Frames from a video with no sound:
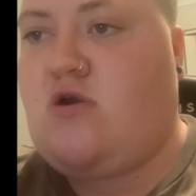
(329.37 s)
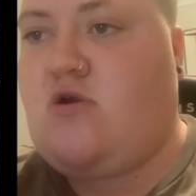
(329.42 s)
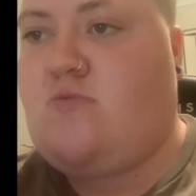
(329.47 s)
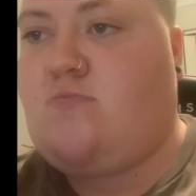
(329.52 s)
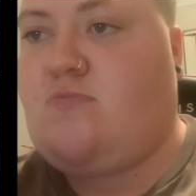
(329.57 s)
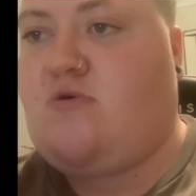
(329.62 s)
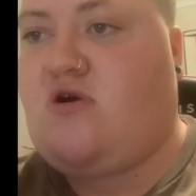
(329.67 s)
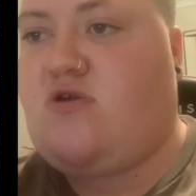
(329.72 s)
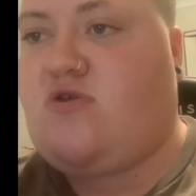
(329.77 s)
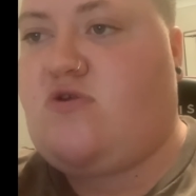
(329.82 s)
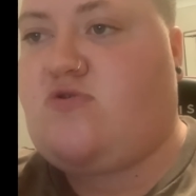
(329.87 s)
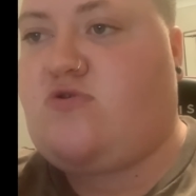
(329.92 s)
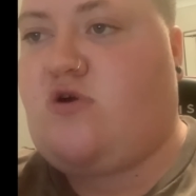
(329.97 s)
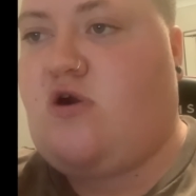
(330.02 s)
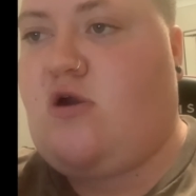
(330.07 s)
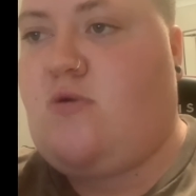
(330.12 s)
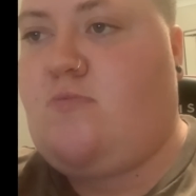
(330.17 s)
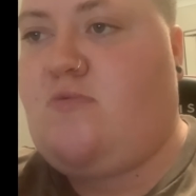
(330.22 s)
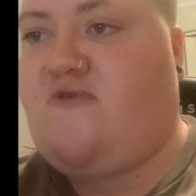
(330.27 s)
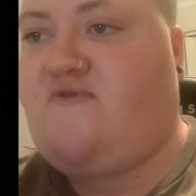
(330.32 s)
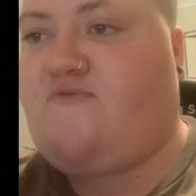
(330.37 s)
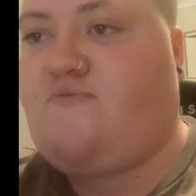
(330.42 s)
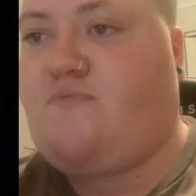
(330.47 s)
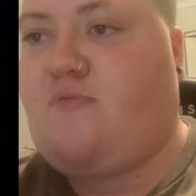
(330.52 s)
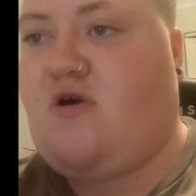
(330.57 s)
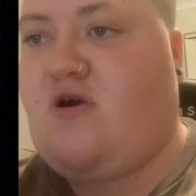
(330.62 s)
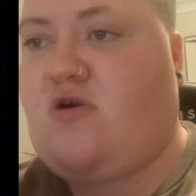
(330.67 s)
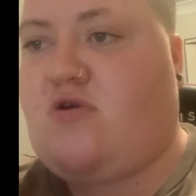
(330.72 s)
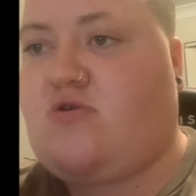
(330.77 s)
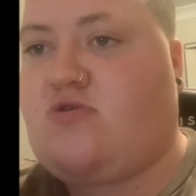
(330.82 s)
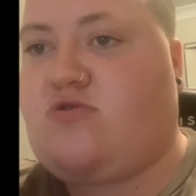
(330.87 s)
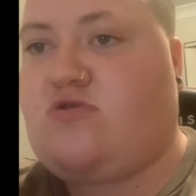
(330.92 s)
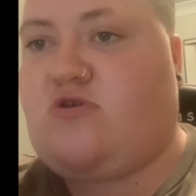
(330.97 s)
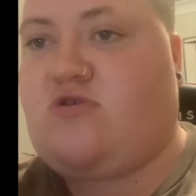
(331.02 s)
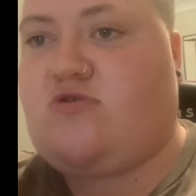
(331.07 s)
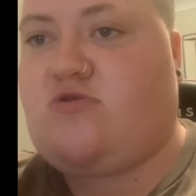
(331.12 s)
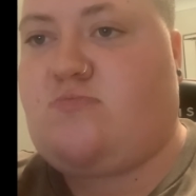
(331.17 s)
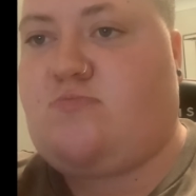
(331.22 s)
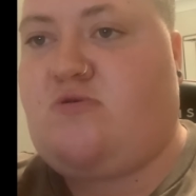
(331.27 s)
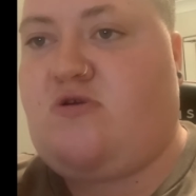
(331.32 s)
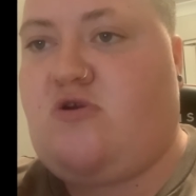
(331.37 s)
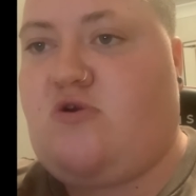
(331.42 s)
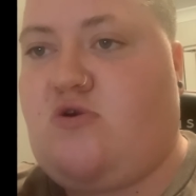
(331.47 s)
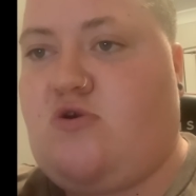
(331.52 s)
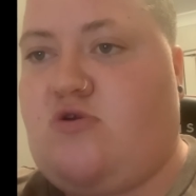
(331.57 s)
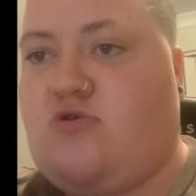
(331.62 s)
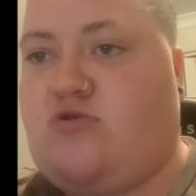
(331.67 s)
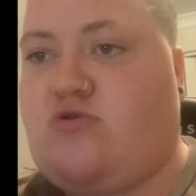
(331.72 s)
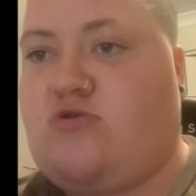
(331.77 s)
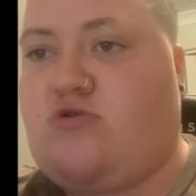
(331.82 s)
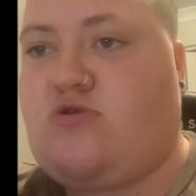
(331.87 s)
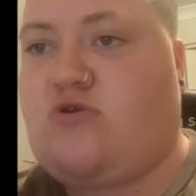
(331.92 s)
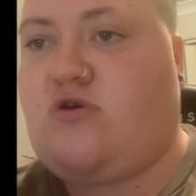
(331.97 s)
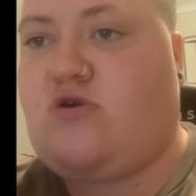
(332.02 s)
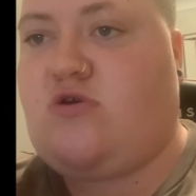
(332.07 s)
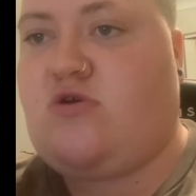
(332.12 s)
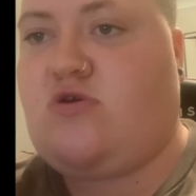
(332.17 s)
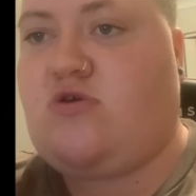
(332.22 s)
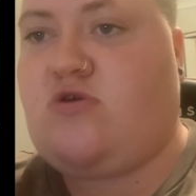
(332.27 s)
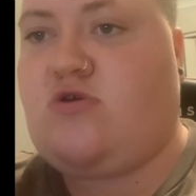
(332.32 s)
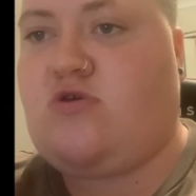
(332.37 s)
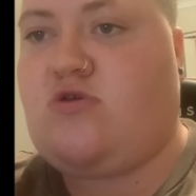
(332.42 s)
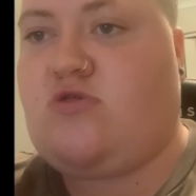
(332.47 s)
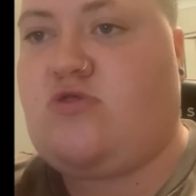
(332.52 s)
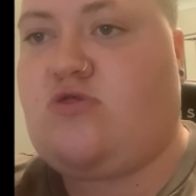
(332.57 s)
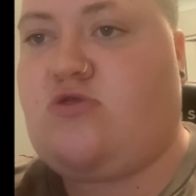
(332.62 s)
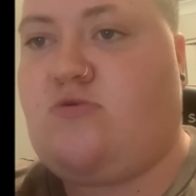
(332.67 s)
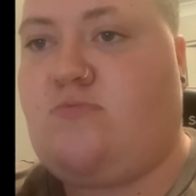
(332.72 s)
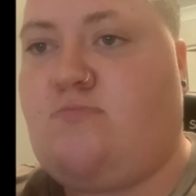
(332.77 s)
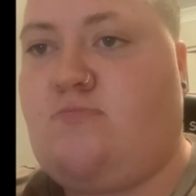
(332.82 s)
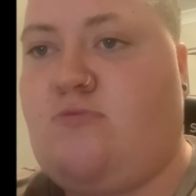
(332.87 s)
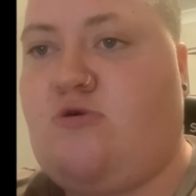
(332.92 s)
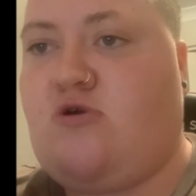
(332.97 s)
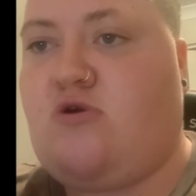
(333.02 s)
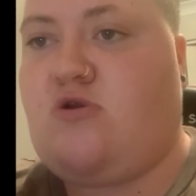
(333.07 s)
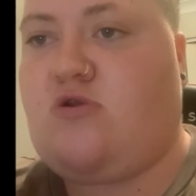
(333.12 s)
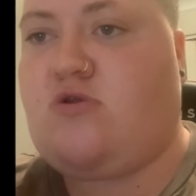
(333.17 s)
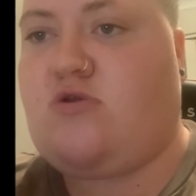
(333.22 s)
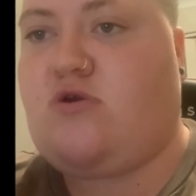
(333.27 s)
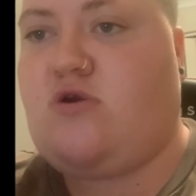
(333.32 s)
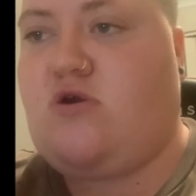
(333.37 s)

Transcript: By the time of Mark's disappearance and murder,